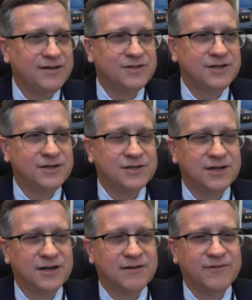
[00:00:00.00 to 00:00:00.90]
She's
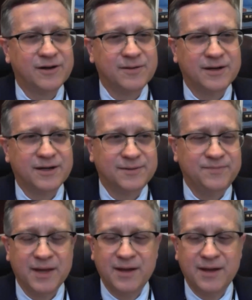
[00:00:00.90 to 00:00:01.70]
uh, very, uh,